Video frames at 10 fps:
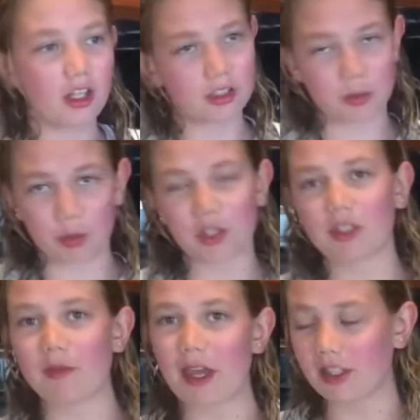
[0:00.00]
to put
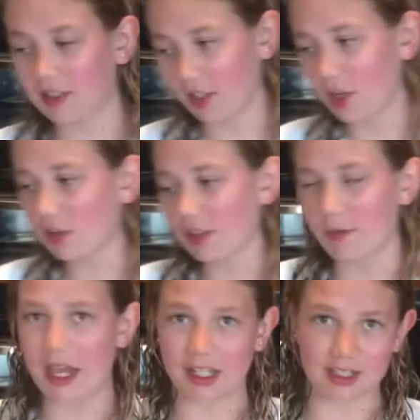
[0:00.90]
on to coat the
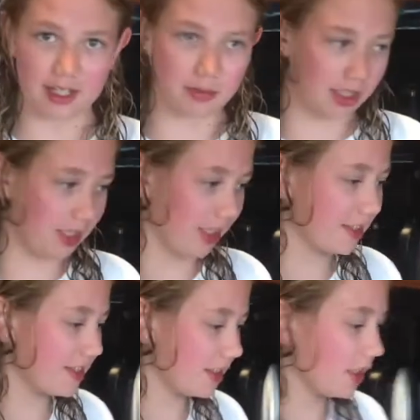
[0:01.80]
macadamia
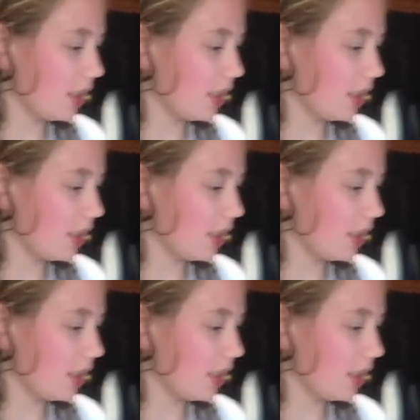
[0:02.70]
nuts.